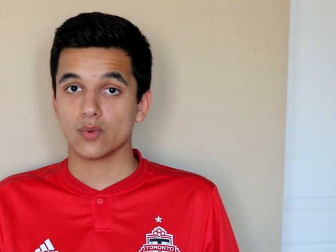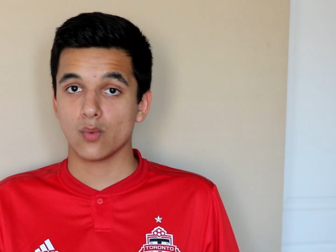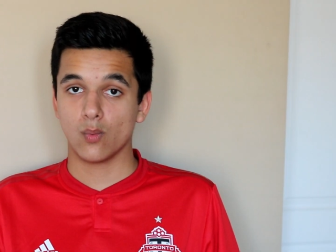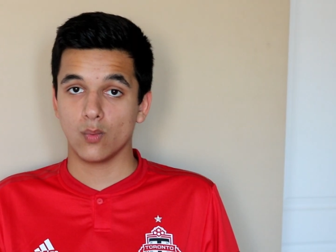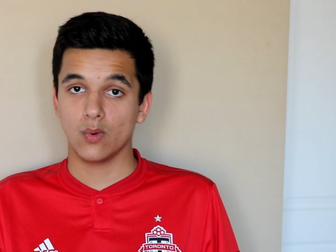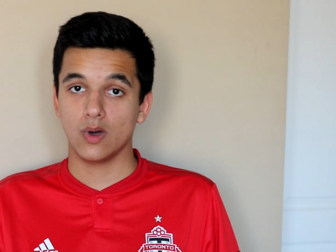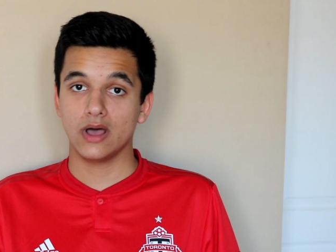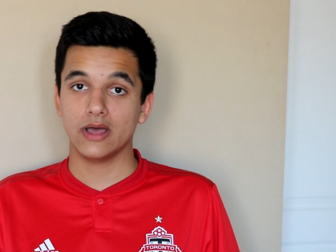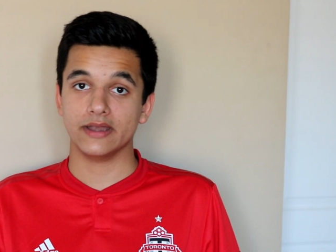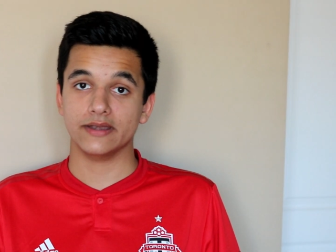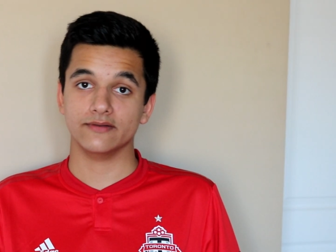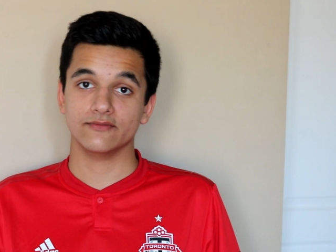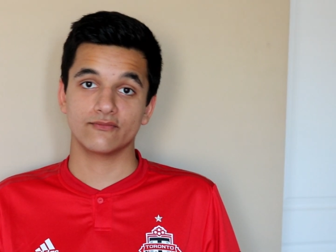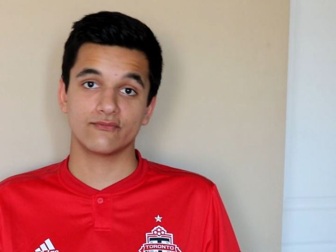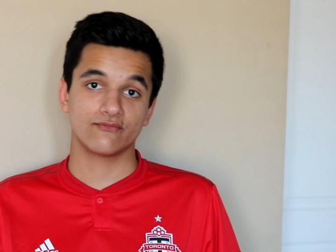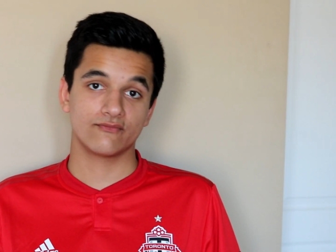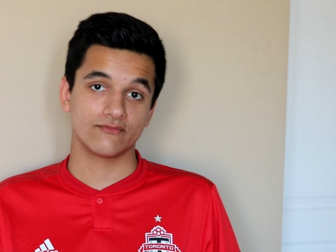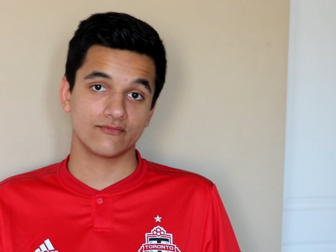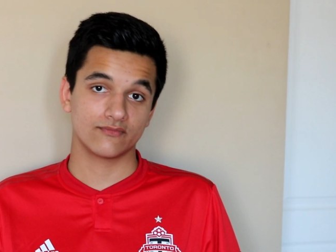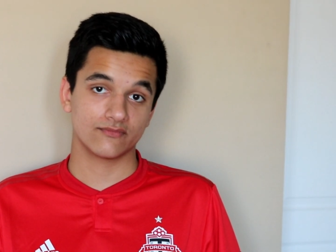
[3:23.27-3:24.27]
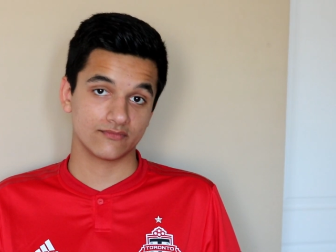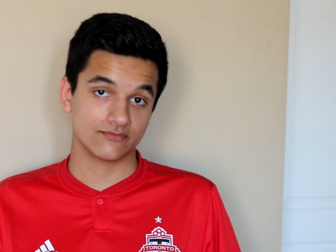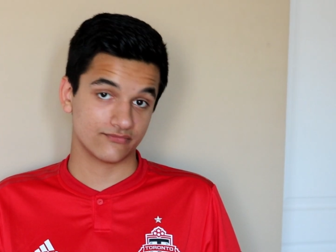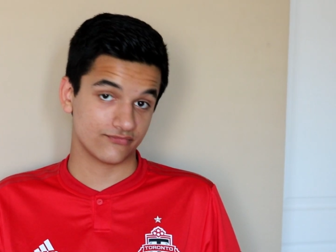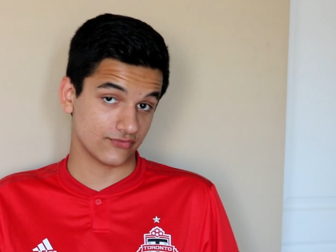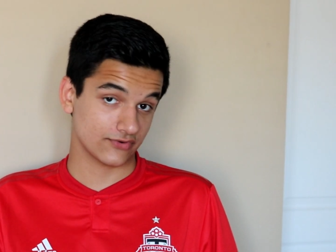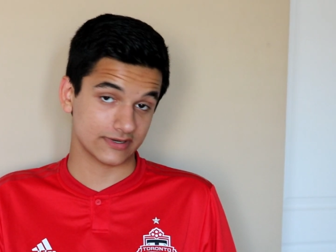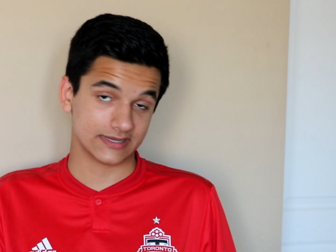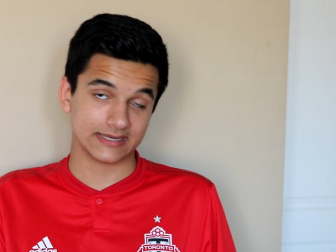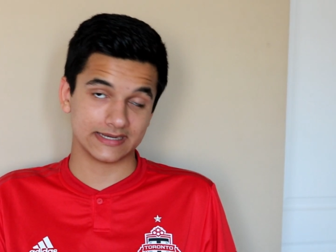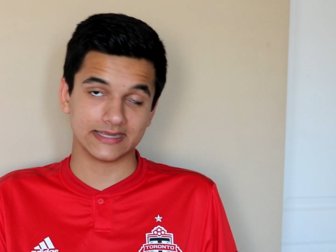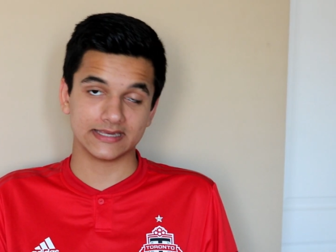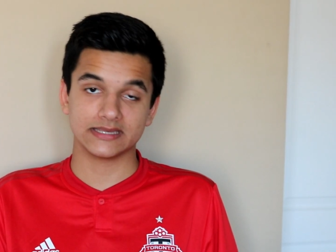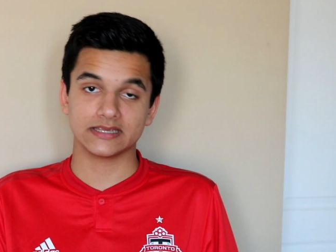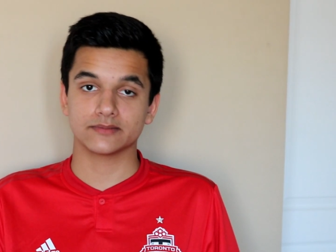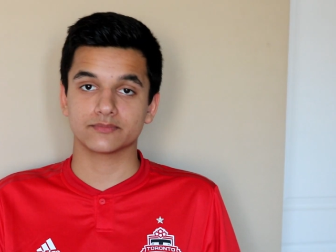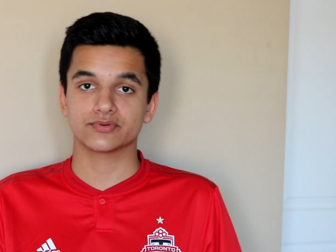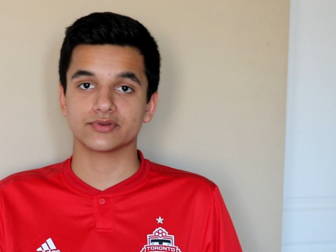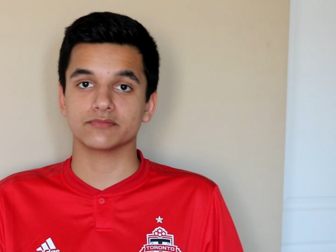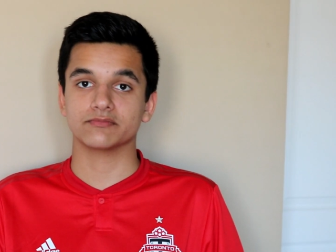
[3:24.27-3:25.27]
one for
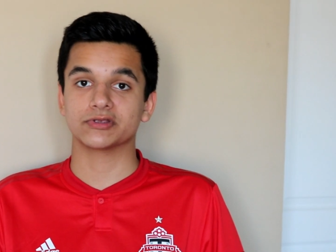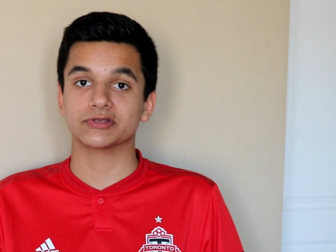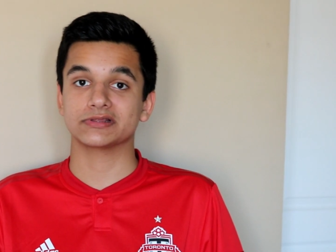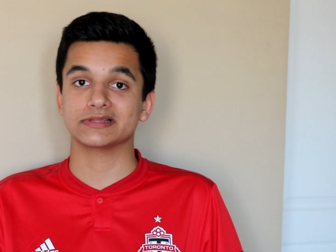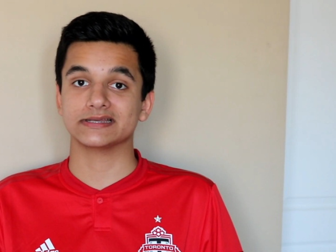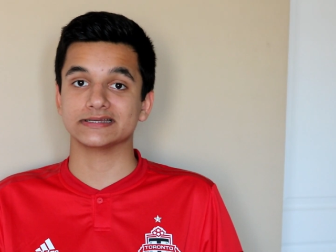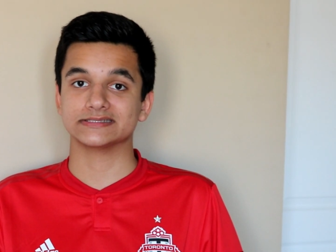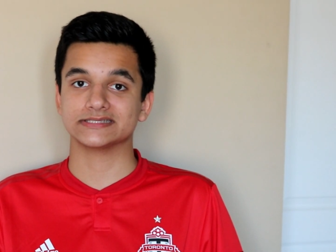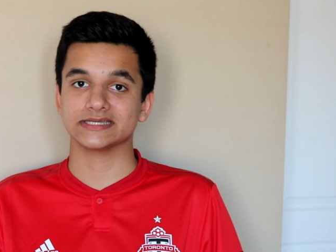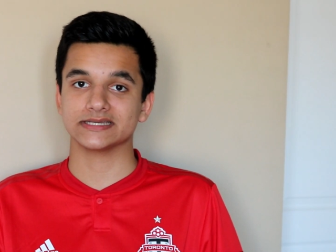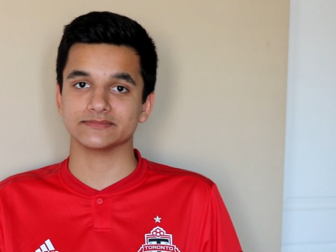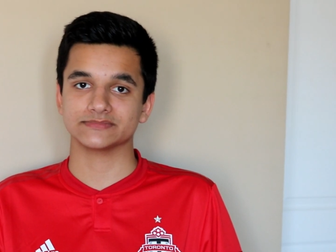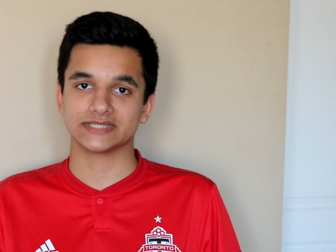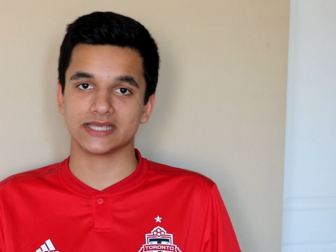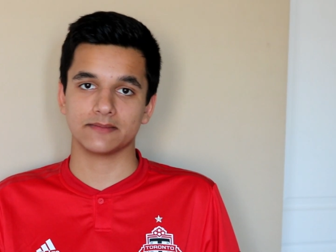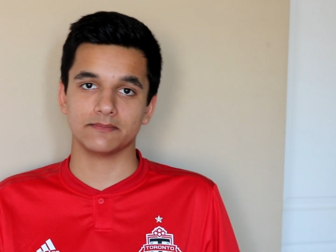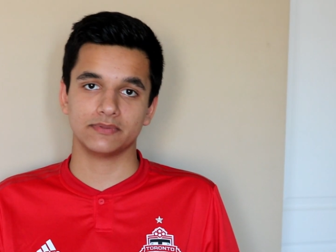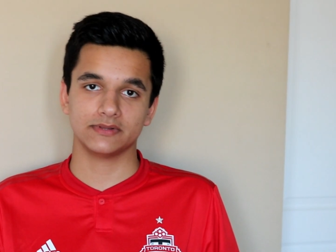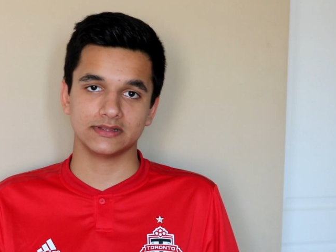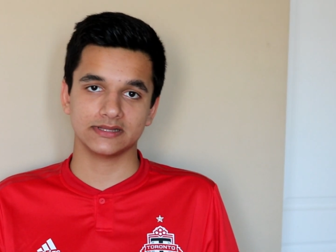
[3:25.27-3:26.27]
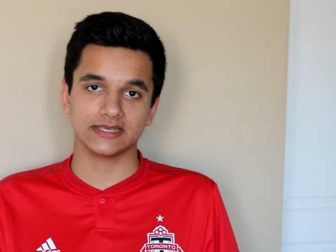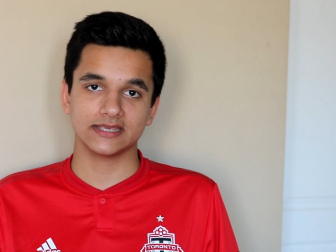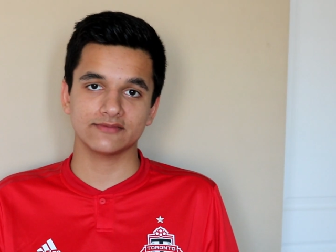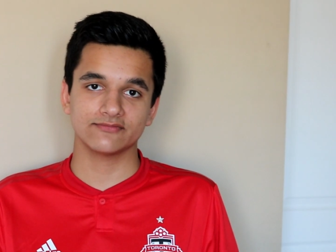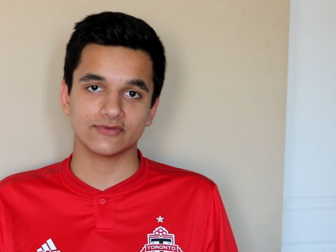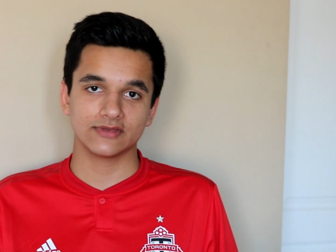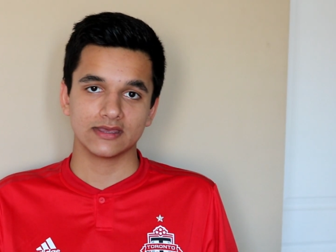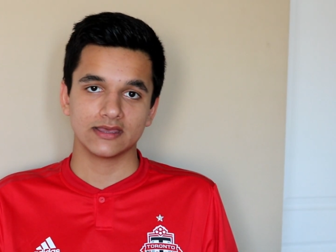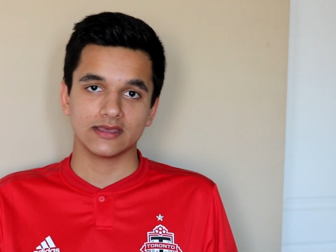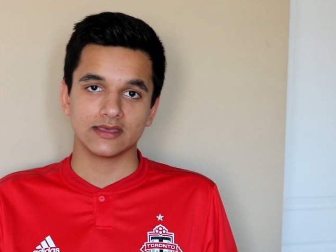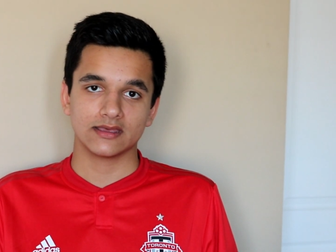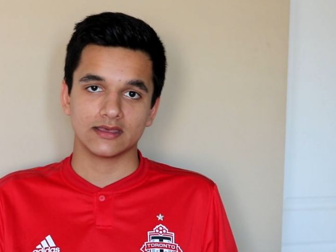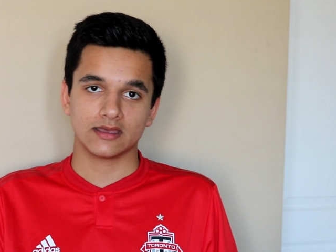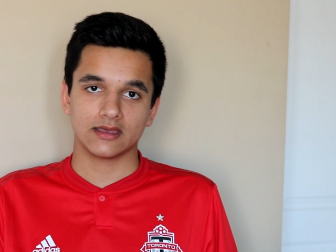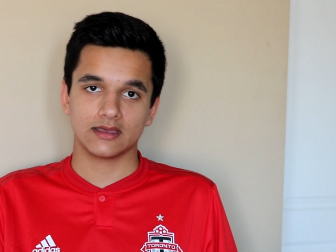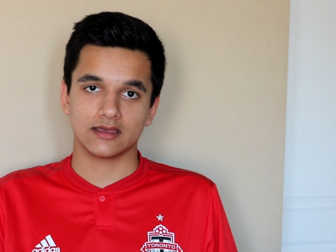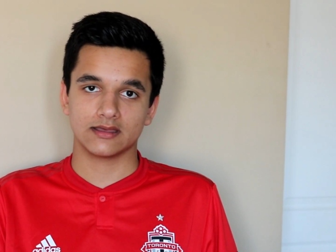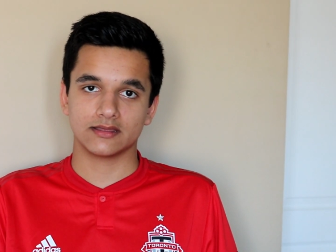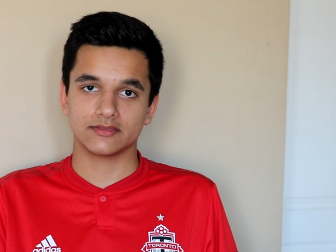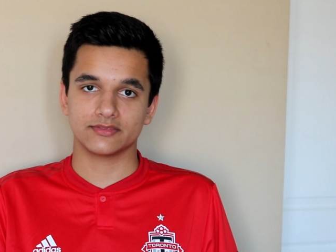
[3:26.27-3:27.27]
Canadian Premier League teams, I believe
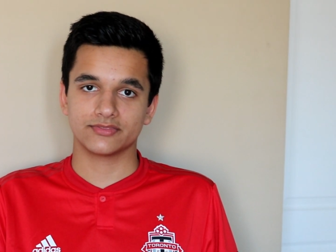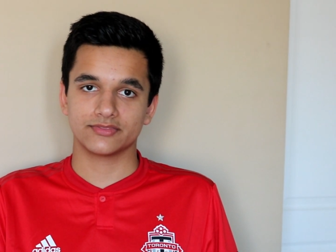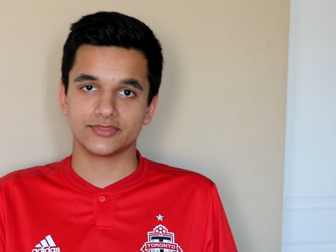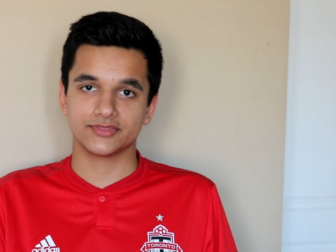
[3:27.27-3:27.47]
uh,